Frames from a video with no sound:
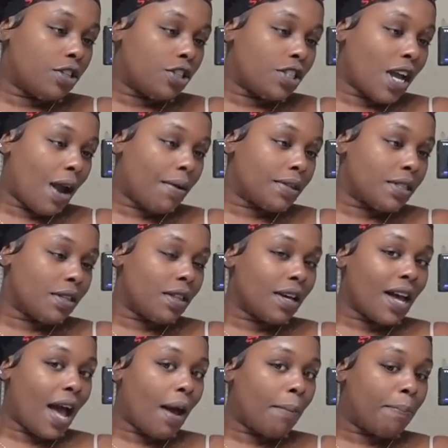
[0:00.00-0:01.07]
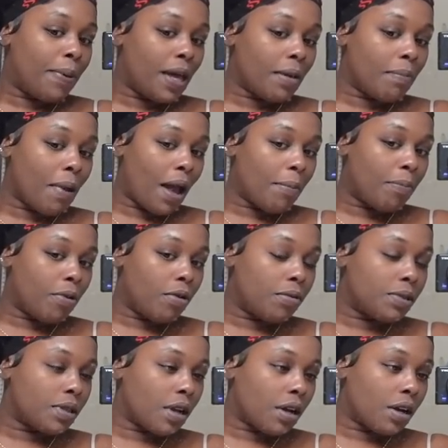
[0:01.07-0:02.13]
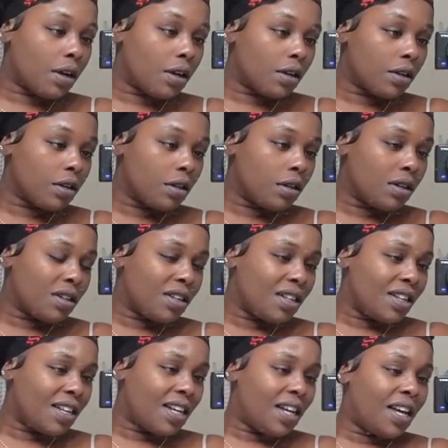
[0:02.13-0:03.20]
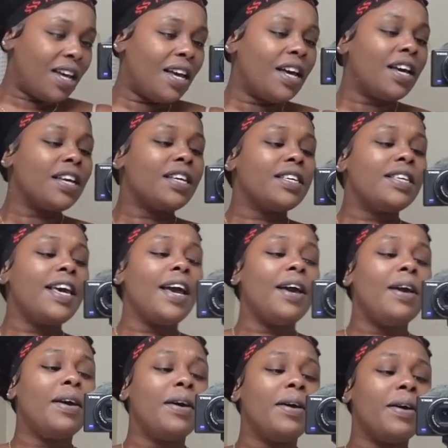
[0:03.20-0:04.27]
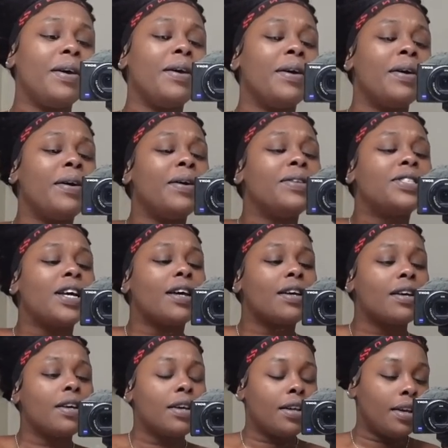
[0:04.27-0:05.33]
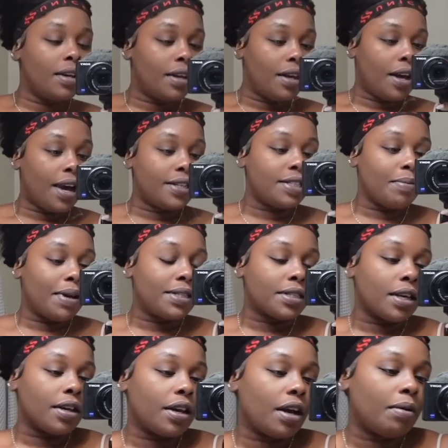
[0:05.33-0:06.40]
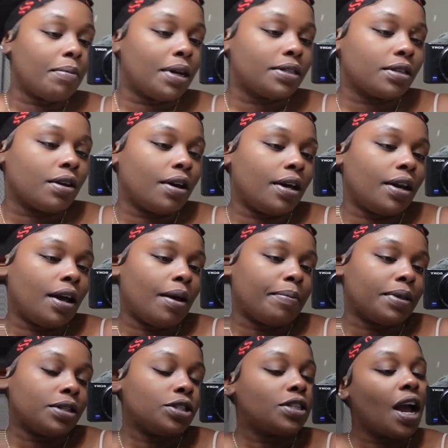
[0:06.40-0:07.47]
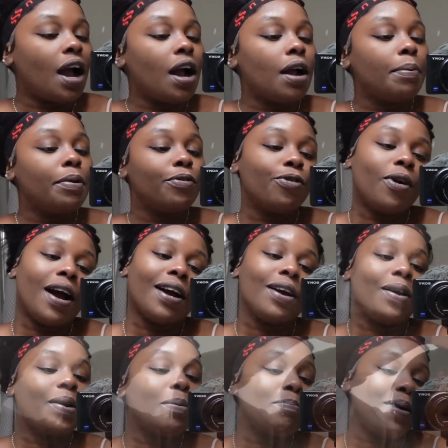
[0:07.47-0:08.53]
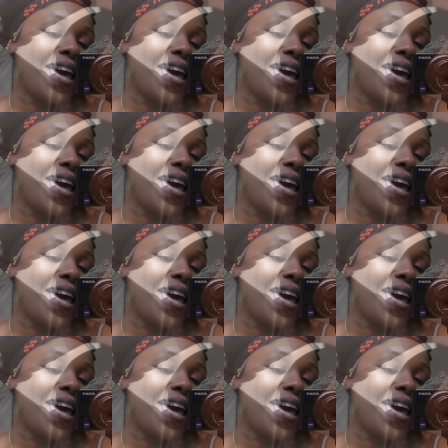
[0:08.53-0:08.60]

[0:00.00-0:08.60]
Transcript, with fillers: Shower. Look how big my boobs are. Hey, dude! I did my skincare. I'm about to go ahead and hop in the shower before I go to bed.